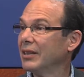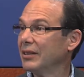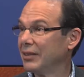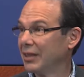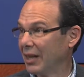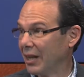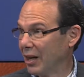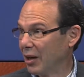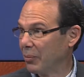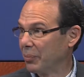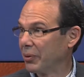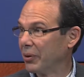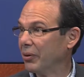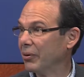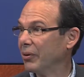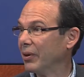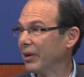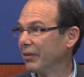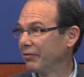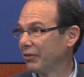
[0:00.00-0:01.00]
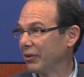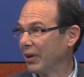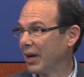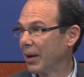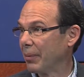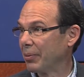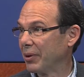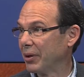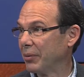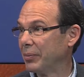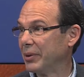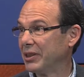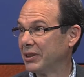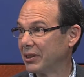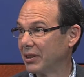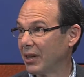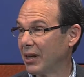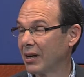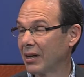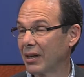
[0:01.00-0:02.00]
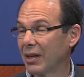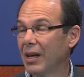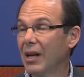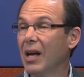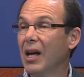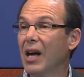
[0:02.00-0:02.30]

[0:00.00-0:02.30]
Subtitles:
to help you if you happen to be stuck.